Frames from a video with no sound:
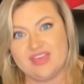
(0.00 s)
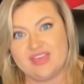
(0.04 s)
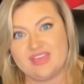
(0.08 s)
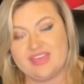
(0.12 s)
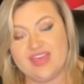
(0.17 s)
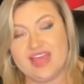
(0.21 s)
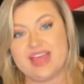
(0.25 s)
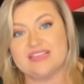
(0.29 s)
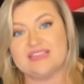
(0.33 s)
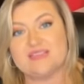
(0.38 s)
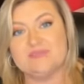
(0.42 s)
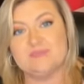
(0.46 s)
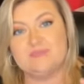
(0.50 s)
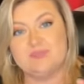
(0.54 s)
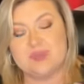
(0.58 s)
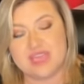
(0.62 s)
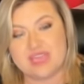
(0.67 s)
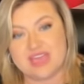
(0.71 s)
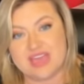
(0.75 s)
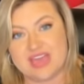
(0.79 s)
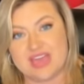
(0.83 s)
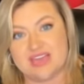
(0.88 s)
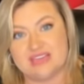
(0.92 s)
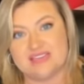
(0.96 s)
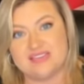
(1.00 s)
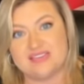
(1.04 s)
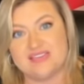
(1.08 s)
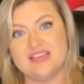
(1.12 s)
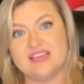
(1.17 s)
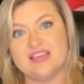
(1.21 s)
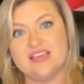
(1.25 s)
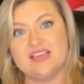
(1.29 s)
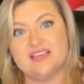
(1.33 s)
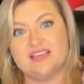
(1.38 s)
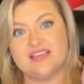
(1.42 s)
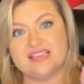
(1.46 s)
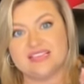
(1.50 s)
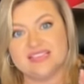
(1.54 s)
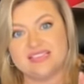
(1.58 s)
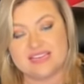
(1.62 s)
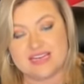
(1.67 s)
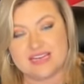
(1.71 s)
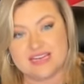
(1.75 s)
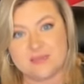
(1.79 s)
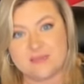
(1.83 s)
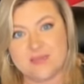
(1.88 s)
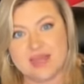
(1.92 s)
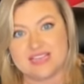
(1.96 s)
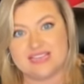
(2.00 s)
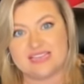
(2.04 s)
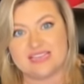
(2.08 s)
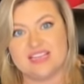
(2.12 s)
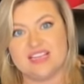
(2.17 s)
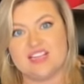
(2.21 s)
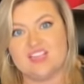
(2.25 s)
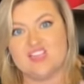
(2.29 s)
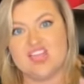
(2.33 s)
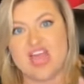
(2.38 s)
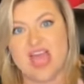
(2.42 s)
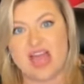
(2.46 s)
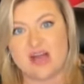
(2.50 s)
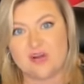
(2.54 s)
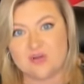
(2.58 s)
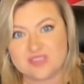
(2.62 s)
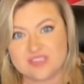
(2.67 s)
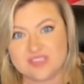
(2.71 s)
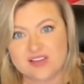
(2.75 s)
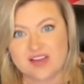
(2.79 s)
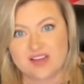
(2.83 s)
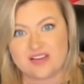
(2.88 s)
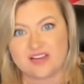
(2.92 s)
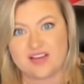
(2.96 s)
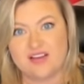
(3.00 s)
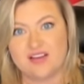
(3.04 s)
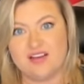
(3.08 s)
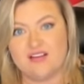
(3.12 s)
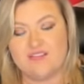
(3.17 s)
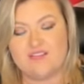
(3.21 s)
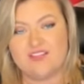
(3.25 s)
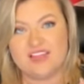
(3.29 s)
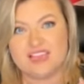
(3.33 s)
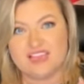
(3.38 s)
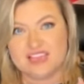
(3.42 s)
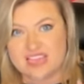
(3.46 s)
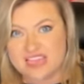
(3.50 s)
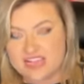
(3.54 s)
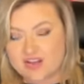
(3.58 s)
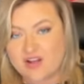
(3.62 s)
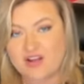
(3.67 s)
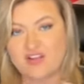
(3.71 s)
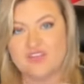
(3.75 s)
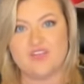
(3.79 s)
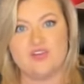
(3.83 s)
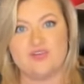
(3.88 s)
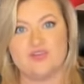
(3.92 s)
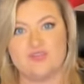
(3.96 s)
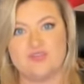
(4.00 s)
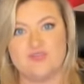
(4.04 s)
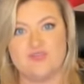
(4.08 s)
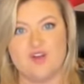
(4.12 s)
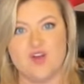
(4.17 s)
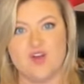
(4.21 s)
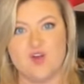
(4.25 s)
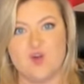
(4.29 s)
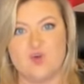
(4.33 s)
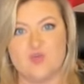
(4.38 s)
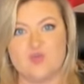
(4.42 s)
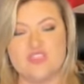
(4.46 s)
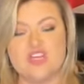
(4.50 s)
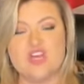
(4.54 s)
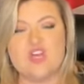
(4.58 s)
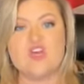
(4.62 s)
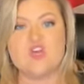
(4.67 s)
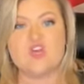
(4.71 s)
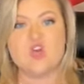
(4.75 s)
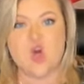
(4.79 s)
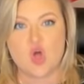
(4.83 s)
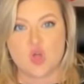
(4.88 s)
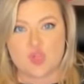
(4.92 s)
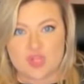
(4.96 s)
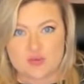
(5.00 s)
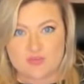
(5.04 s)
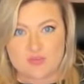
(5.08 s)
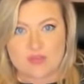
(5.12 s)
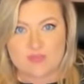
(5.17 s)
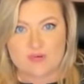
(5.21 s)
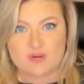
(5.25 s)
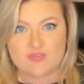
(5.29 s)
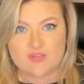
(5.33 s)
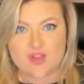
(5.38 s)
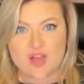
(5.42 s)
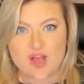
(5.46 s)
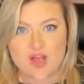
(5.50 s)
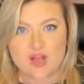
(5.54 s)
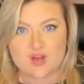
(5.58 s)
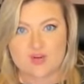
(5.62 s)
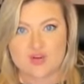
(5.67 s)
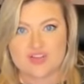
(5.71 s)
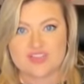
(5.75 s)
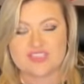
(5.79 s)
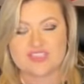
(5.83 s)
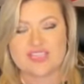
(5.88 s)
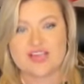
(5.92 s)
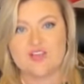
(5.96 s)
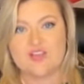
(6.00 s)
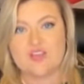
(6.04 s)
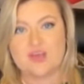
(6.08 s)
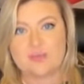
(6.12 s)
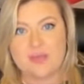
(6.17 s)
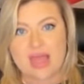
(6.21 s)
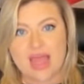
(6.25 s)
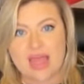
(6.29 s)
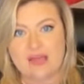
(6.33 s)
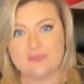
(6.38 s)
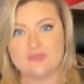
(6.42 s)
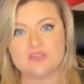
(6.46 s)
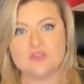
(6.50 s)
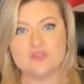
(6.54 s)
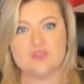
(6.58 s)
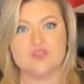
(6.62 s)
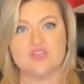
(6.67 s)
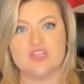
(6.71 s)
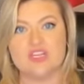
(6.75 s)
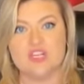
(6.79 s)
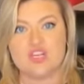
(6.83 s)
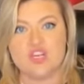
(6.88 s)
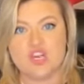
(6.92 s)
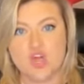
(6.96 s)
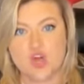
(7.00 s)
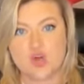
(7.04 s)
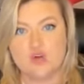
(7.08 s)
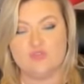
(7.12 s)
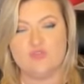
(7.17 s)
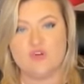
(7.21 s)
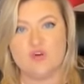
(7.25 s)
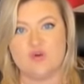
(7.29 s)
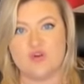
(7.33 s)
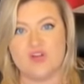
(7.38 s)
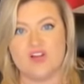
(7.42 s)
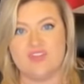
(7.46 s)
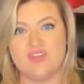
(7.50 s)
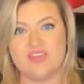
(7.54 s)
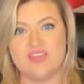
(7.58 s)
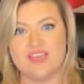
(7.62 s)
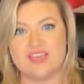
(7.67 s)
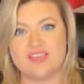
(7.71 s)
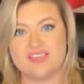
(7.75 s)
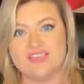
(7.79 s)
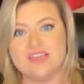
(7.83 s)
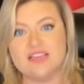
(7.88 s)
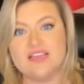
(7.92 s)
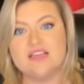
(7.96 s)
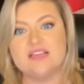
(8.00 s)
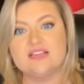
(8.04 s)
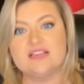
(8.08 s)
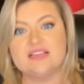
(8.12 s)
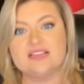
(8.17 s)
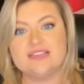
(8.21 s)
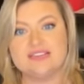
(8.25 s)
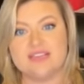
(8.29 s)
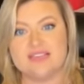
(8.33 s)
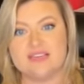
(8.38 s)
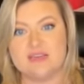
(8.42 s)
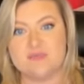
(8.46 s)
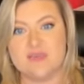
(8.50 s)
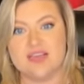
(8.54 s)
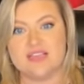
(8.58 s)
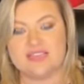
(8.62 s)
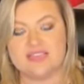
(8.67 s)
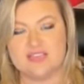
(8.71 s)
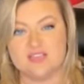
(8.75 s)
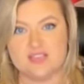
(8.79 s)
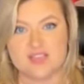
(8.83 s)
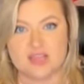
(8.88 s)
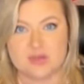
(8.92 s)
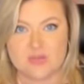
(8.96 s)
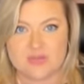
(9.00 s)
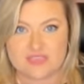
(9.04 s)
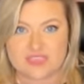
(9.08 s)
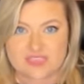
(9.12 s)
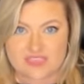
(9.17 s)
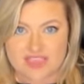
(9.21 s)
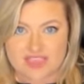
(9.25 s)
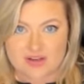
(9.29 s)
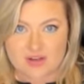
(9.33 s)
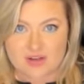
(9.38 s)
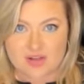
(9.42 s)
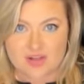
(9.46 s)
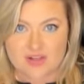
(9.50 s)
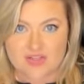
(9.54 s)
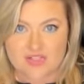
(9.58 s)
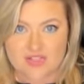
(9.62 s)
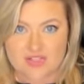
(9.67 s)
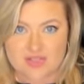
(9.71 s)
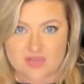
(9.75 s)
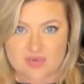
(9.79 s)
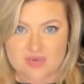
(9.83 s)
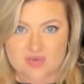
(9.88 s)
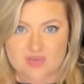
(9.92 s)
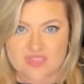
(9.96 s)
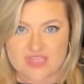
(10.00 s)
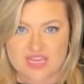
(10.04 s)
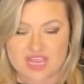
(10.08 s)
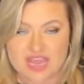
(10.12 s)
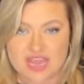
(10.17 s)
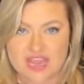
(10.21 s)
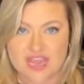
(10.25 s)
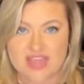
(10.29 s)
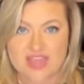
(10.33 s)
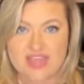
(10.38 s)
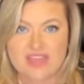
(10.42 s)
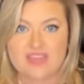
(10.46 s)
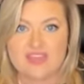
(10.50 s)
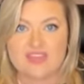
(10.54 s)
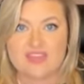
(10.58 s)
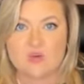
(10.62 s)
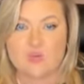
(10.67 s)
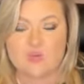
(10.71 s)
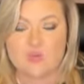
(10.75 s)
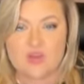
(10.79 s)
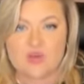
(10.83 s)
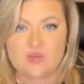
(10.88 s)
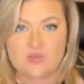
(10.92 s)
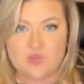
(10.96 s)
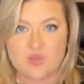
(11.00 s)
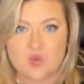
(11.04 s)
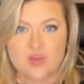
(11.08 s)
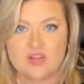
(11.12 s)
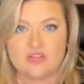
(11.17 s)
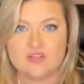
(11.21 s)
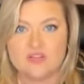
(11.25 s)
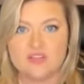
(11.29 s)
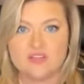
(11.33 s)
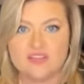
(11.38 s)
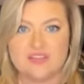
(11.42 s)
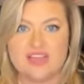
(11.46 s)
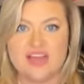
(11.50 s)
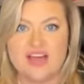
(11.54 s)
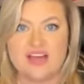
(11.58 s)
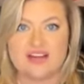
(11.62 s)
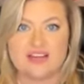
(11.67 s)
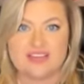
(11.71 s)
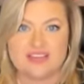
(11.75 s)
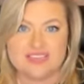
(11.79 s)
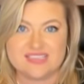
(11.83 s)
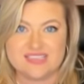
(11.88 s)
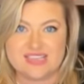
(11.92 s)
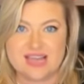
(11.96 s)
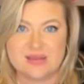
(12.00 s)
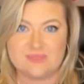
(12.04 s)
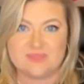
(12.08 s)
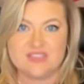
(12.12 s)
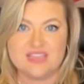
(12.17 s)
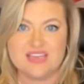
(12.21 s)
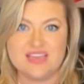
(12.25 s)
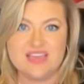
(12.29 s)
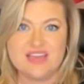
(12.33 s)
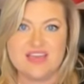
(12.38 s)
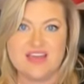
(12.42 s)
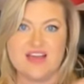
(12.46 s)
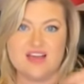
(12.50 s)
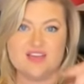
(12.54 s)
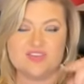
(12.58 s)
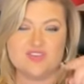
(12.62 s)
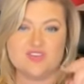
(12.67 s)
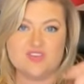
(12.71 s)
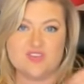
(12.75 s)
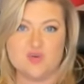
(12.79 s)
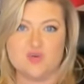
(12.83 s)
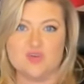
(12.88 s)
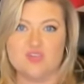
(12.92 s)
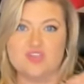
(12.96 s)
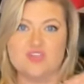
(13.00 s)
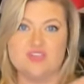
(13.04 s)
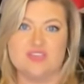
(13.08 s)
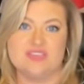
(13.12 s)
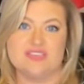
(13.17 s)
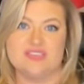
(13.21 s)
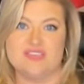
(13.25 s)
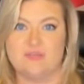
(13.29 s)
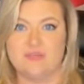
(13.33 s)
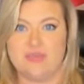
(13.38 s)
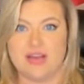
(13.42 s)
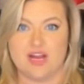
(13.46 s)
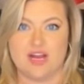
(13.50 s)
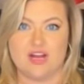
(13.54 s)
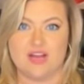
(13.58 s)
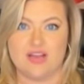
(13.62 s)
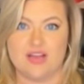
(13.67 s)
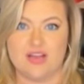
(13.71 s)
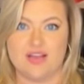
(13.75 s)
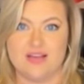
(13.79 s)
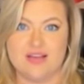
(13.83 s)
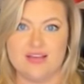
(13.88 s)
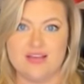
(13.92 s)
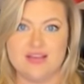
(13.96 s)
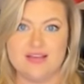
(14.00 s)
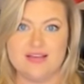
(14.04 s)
That's BS. Let's send a message, house.gov, get on those phones, call your member of Congress, tell them absolutely no vote on this. Let's send a message like we sent on Tuesday that we will not accept a socialist America.